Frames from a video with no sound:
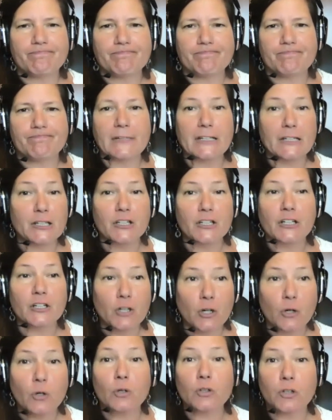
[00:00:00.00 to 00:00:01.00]
like you can
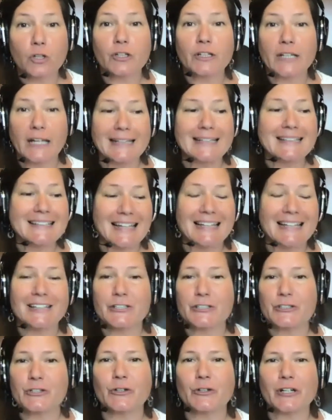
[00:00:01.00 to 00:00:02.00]
go learn how to tell a
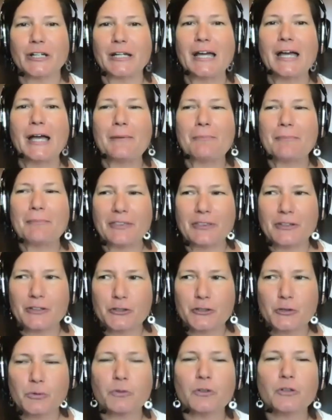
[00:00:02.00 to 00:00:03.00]
story, but the
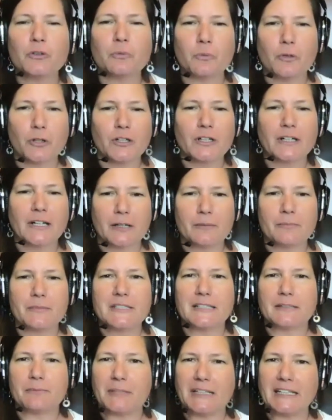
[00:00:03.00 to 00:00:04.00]
true work comes
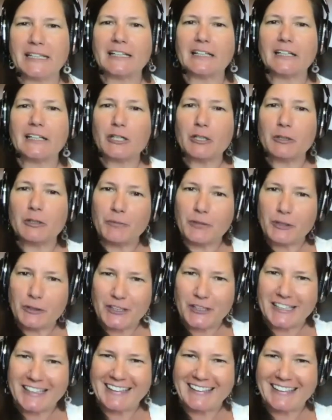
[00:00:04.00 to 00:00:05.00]
in being in
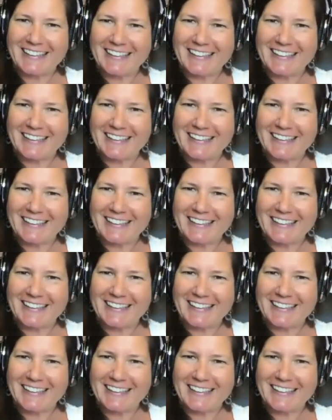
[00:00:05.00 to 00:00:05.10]
community